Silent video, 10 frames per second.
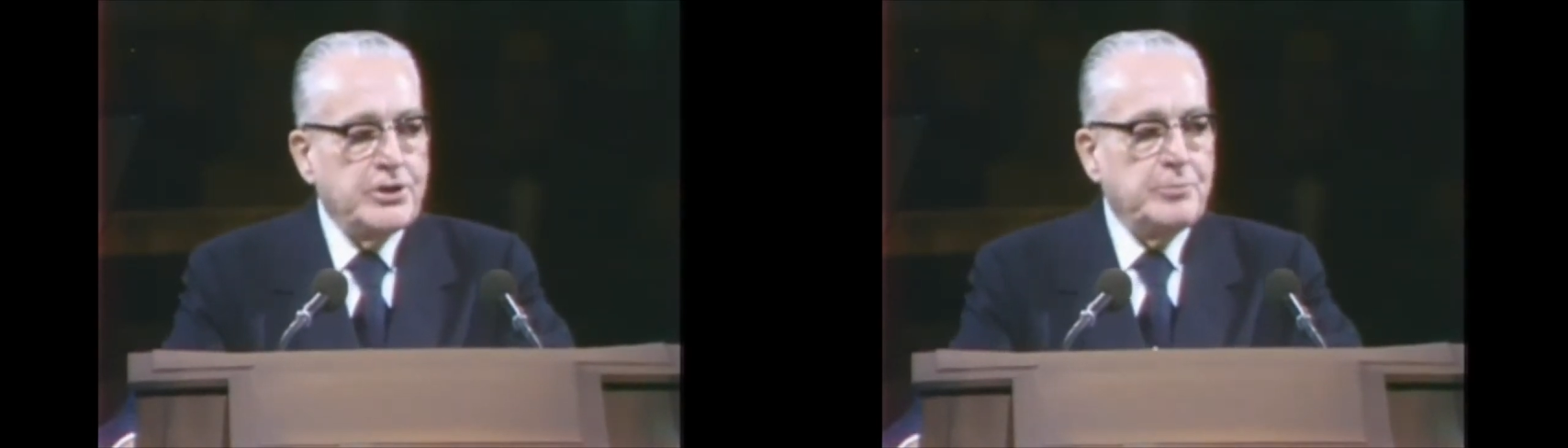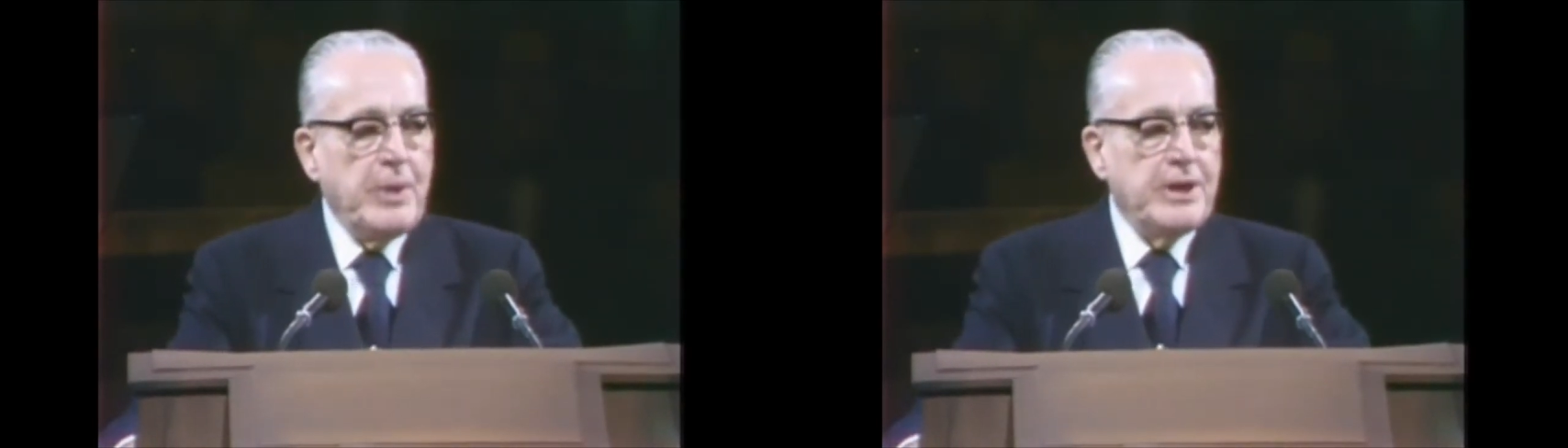
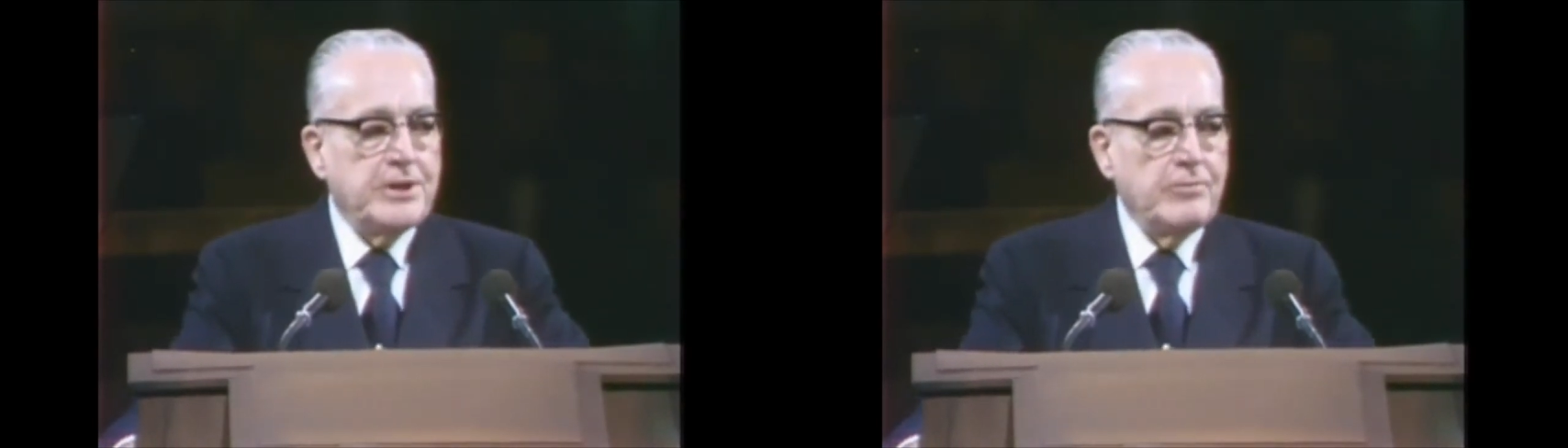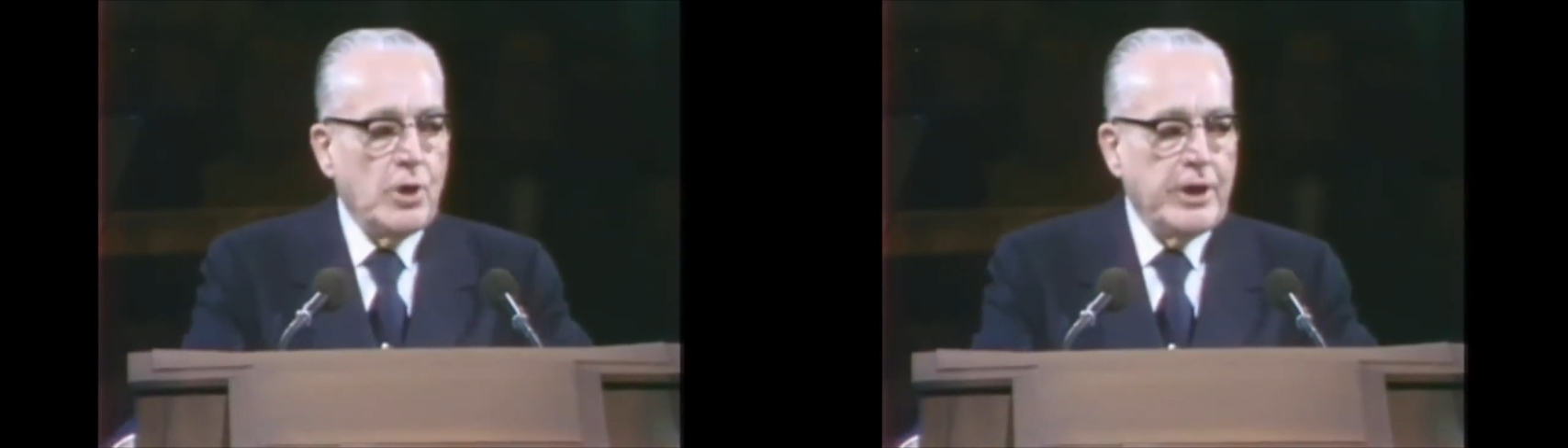
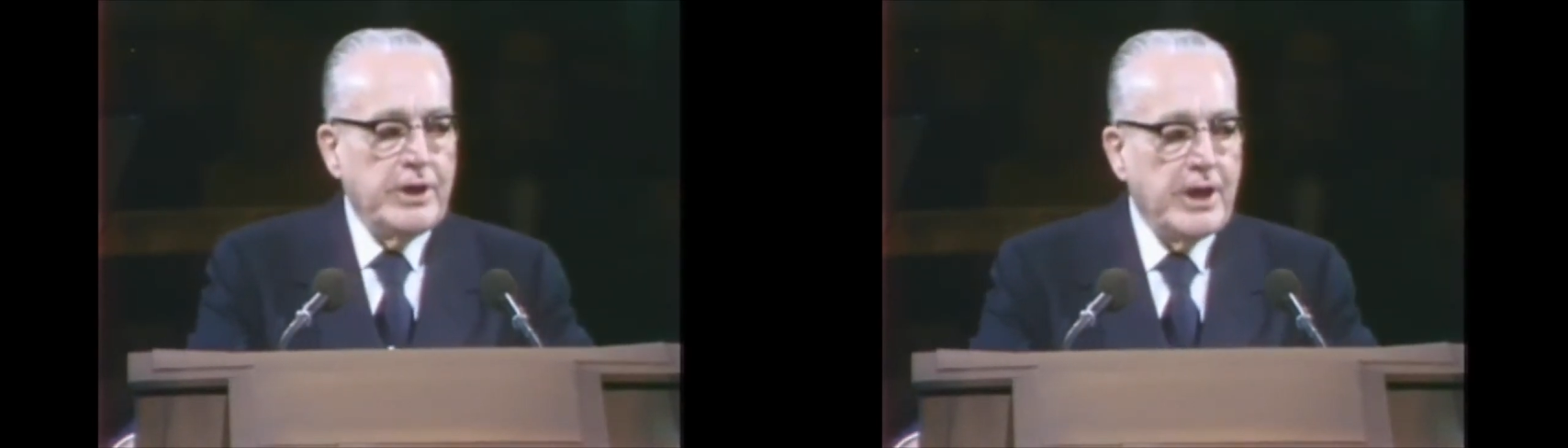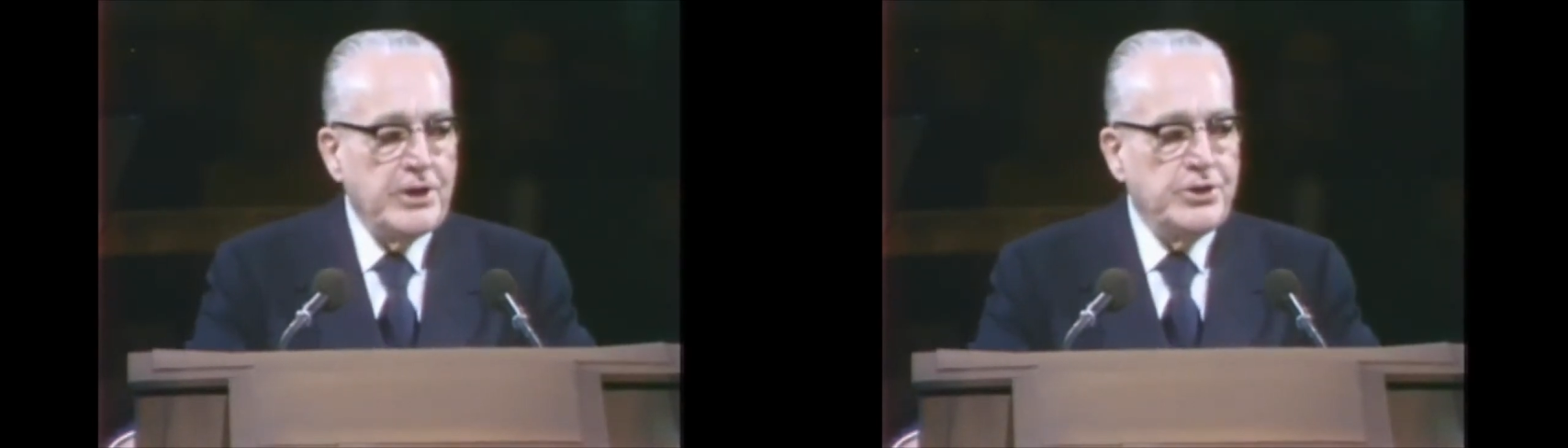speaks of
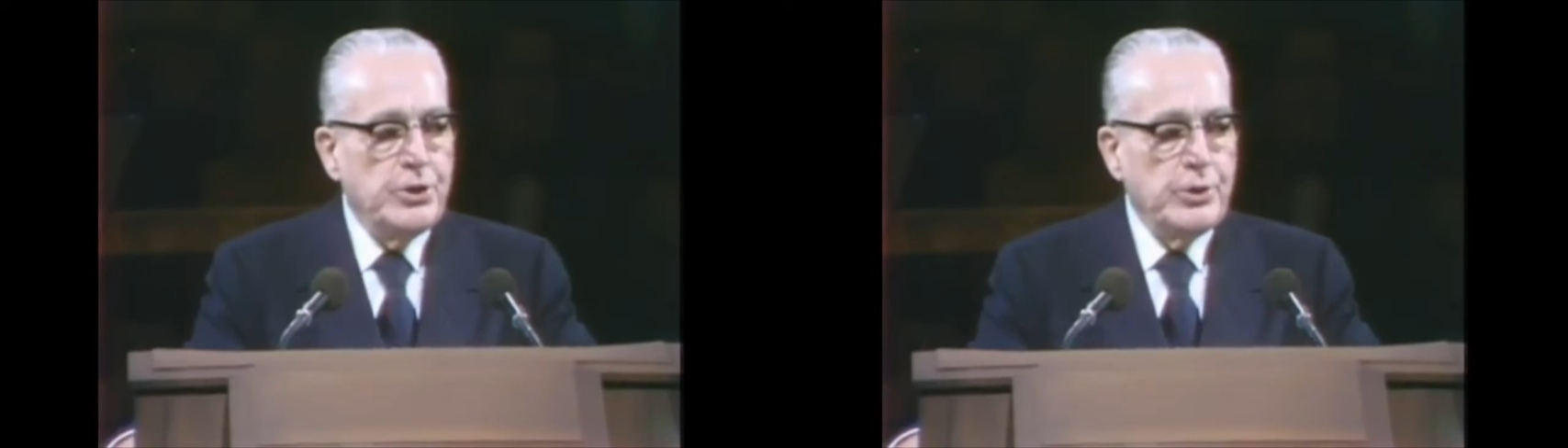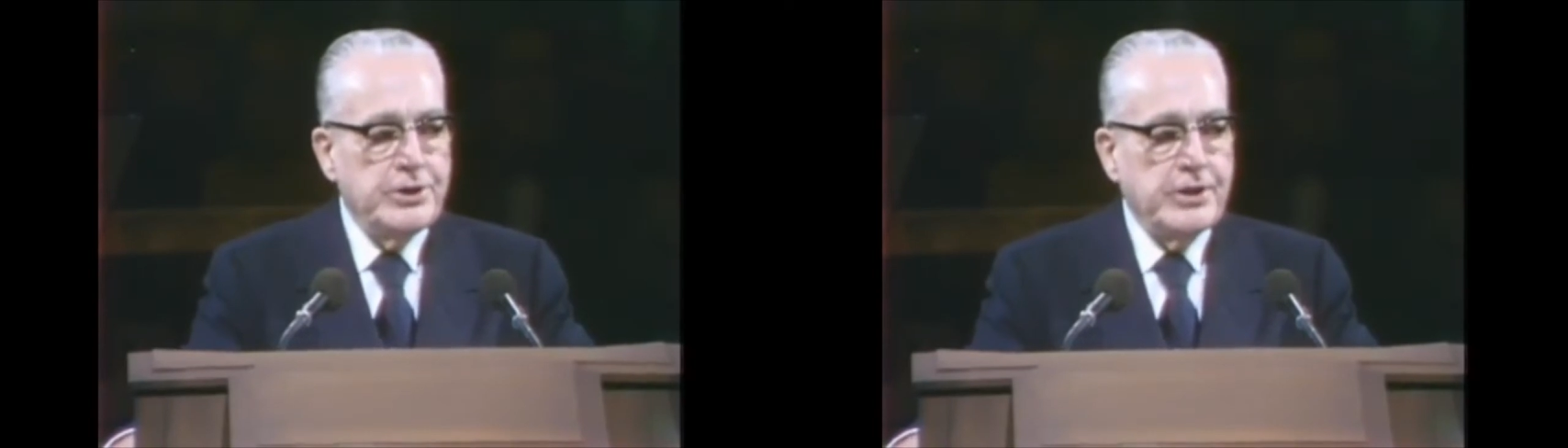organized
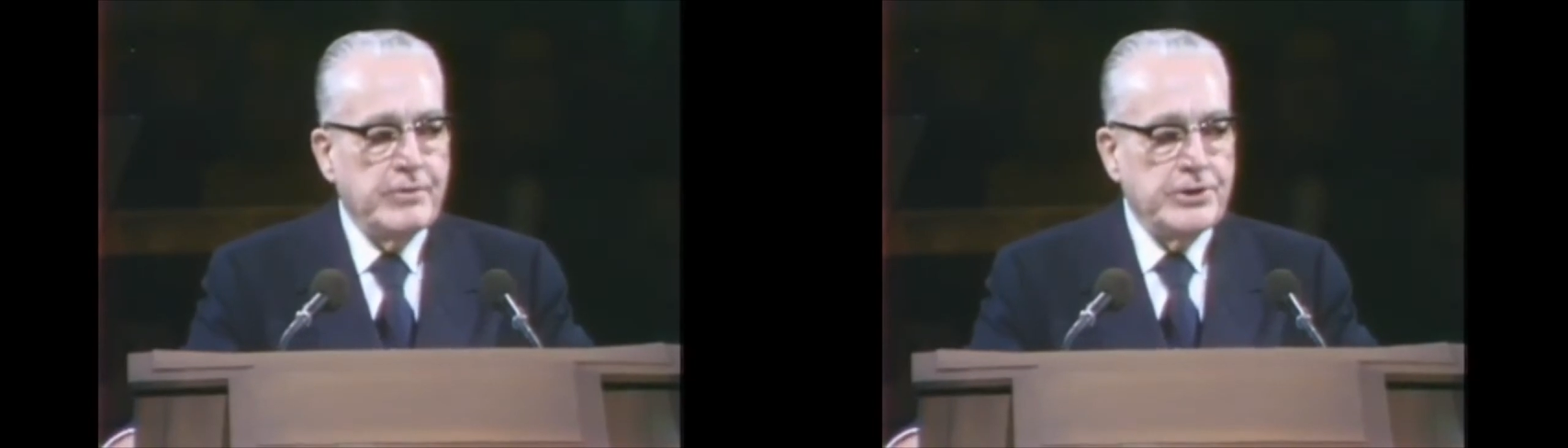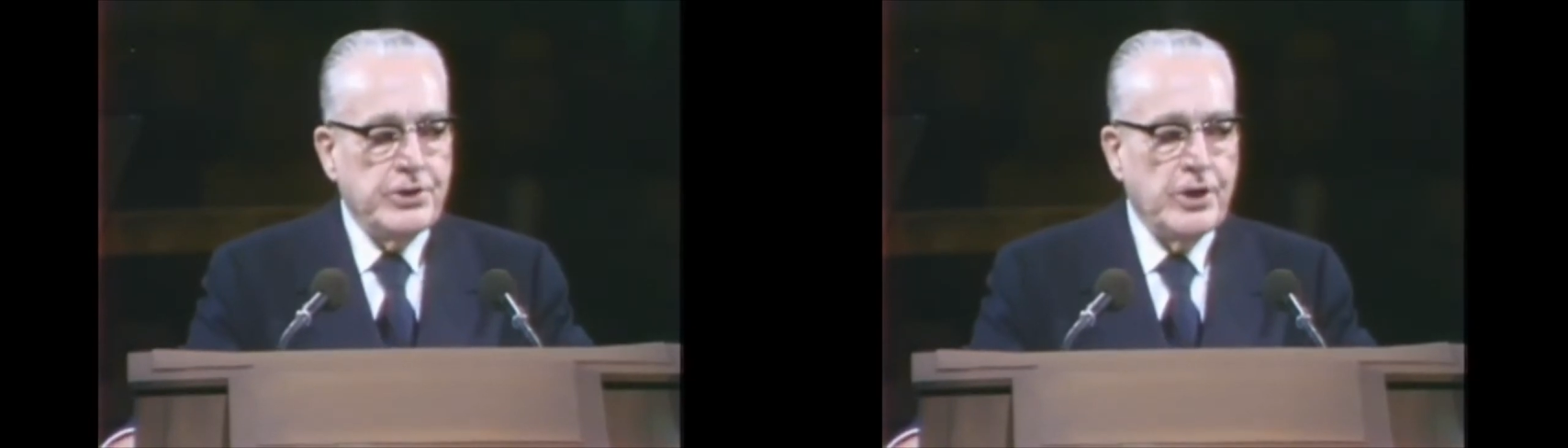units of
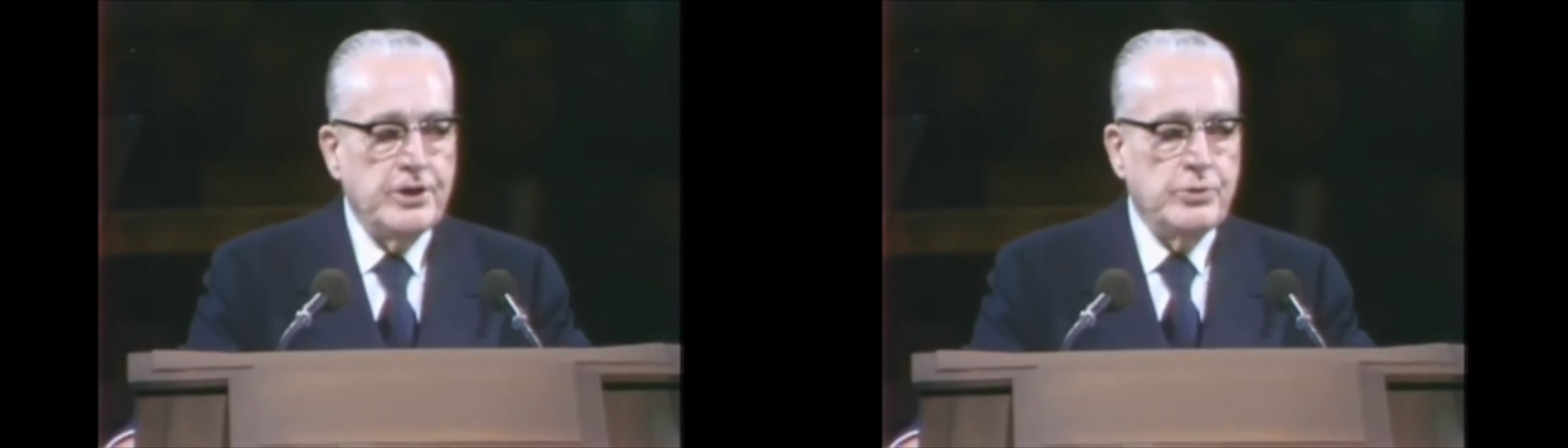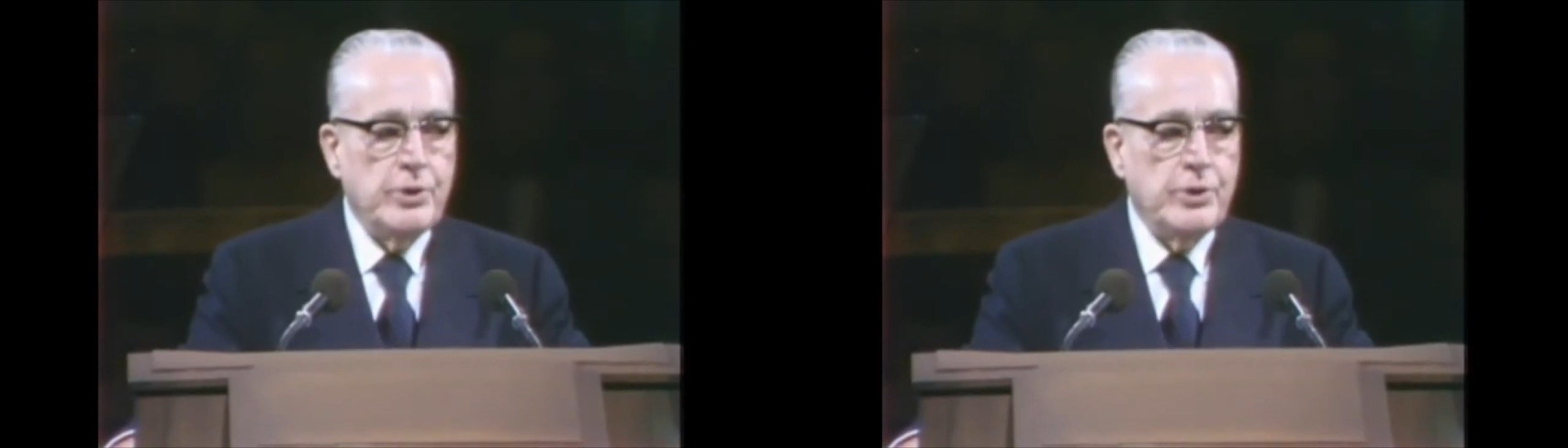the church,